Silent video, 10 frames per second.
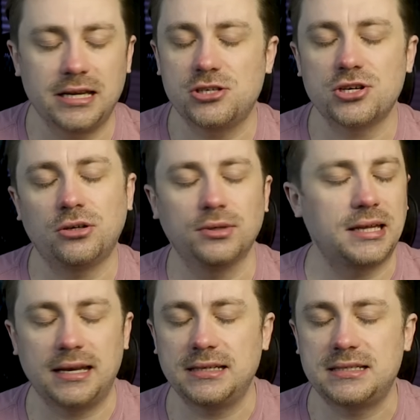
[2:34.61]
they don't
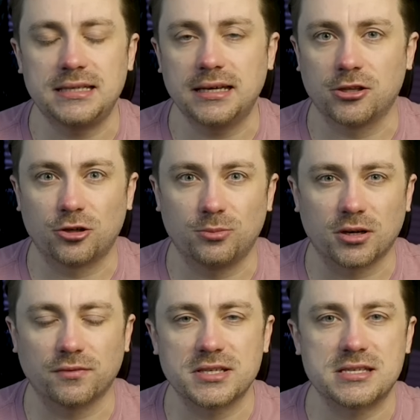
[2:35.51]
get into the other
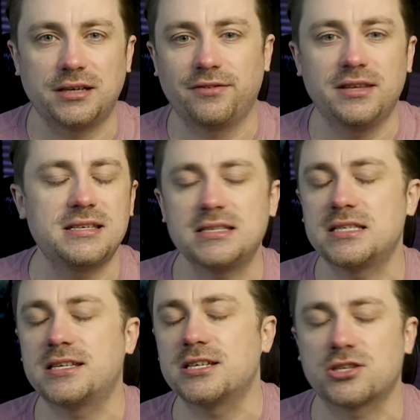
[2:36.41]
Marvel stuff. This
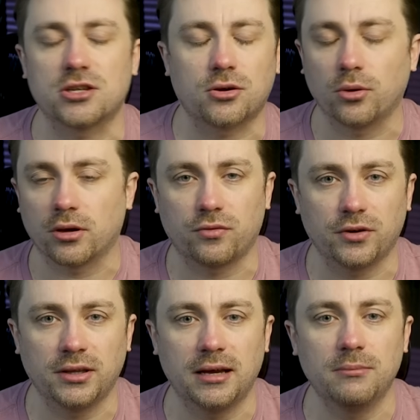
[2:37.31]
is just the corner
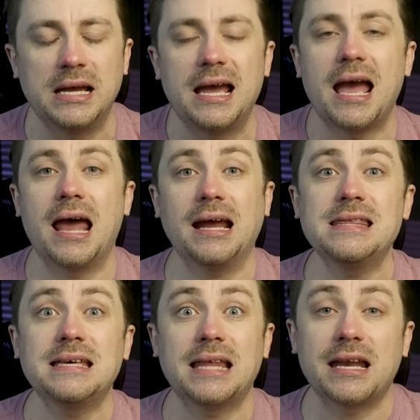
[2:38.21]
for them. And I
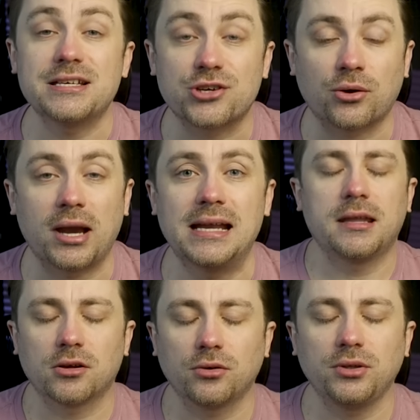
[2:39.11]
think that is great.
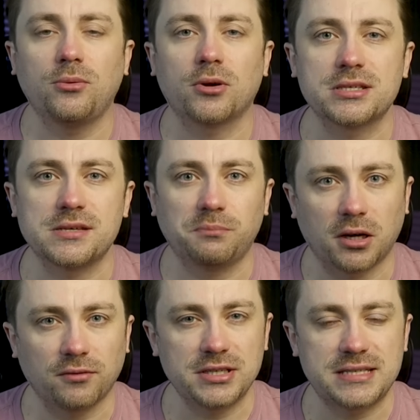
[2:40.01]
And that only works if
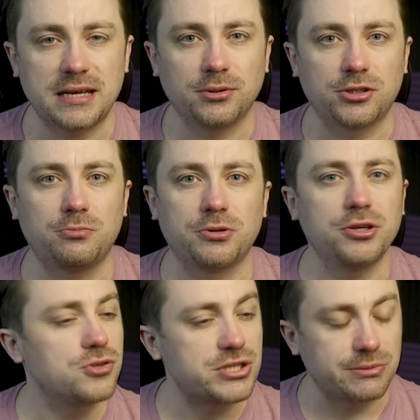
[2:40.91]
Marvel is able to
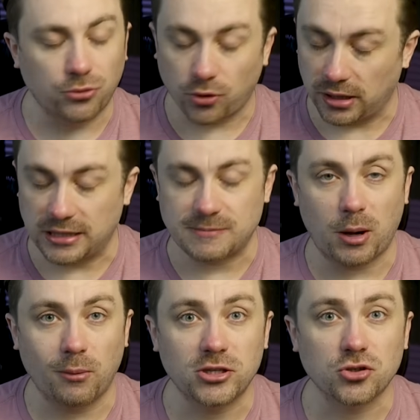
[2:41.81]
produce some more
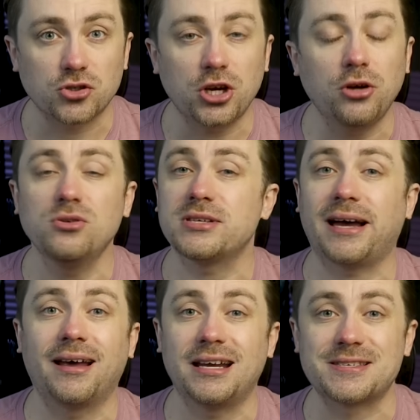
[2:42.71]
experimental shows
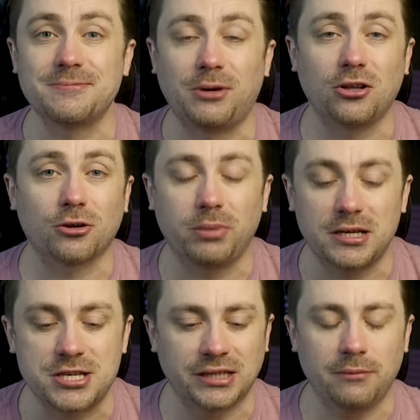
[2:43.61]
on a smaller
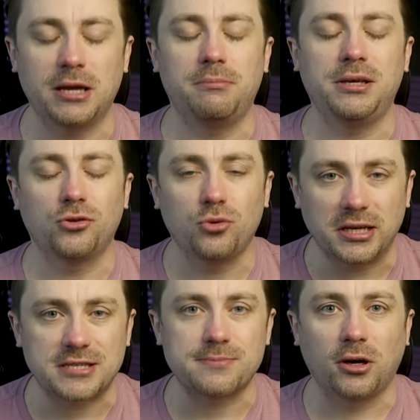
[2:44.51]
budget that may appeal to
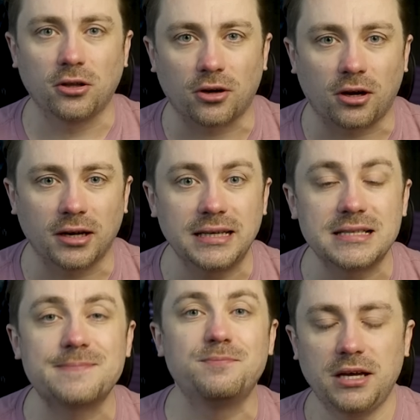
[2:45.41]
a smaller
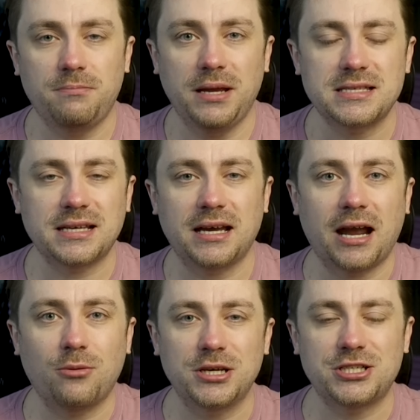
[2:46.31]
audience, but based on
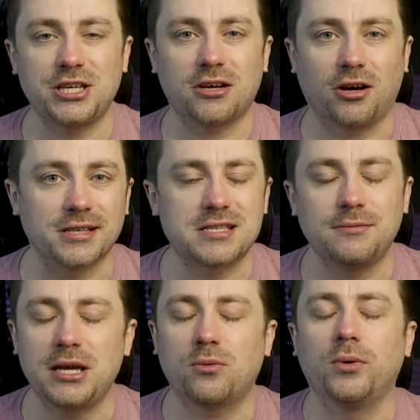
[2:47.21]
how much they cost to
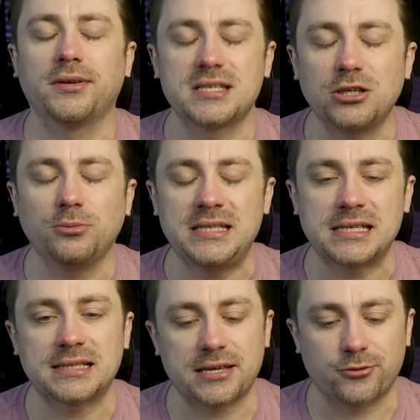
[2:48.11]
make, will still be
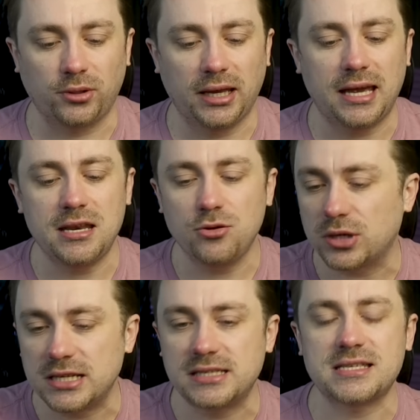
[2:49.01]
successful, and you
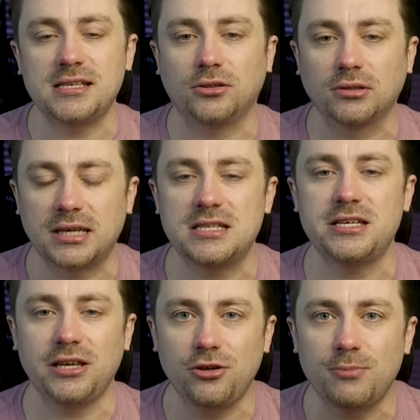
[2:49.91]
can still
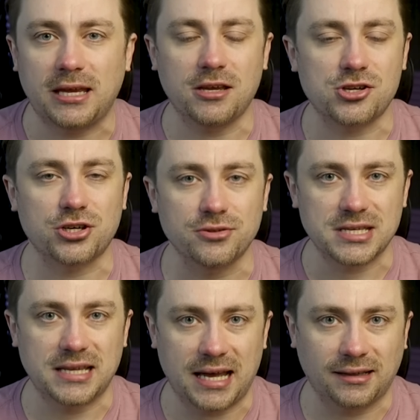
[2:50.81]
continue making shows
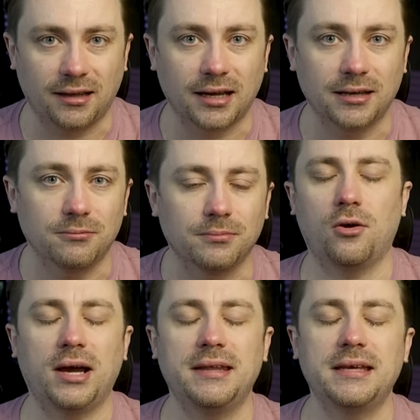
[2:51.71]
in that line. You
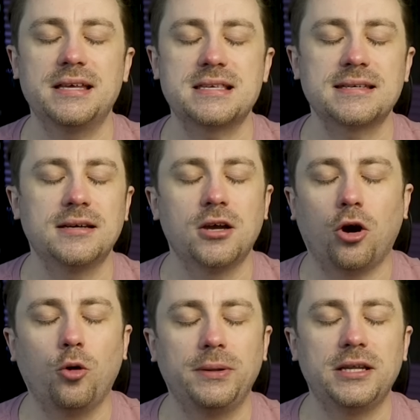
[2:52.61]
know, I think this
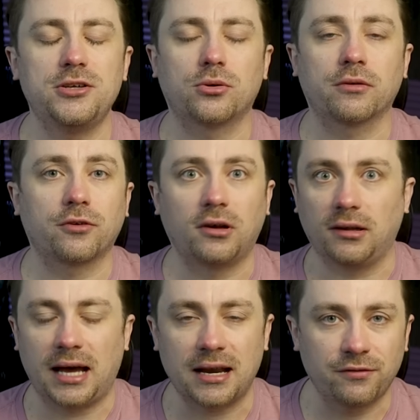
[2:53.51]
opened the door for a
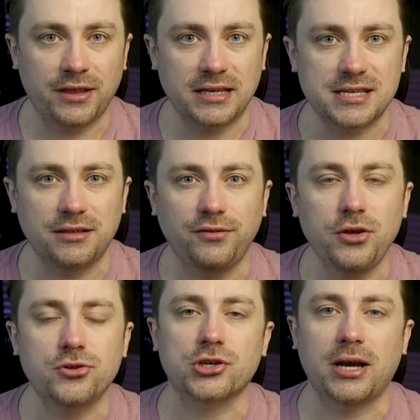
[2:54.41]
lot of things in the
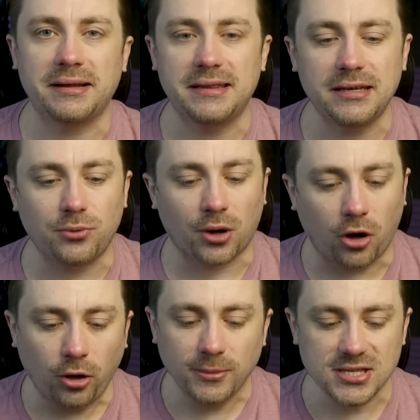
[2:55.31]
future, and I think we're
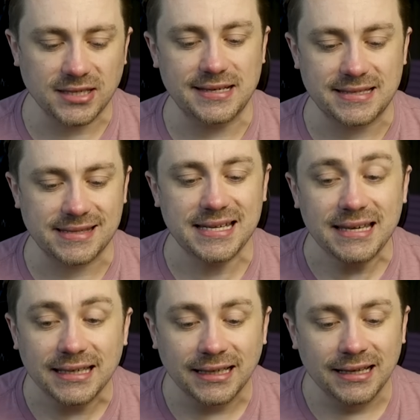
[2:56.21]
almost going to
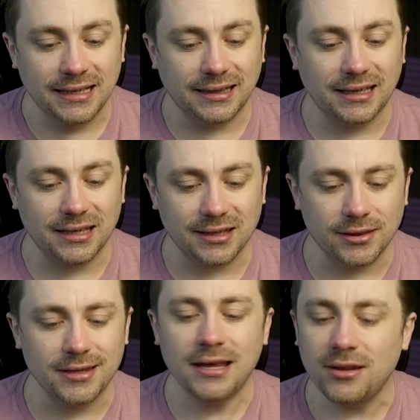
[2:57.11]
see, like,
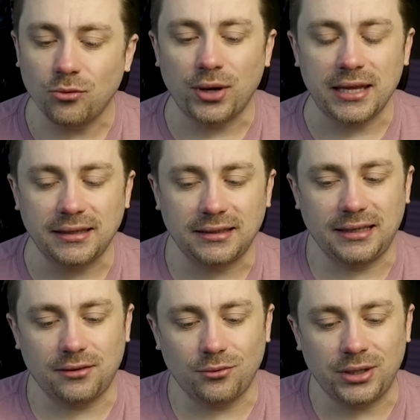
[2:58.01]
in the way that,
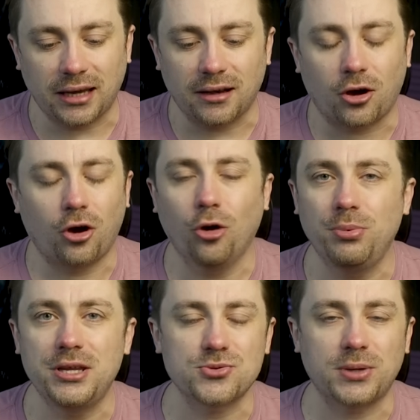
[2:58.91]
like, we kind of
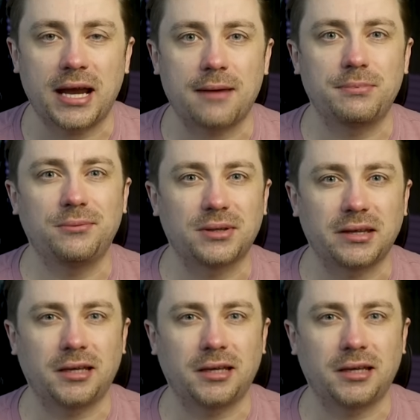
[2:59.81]
hoped this would happen with,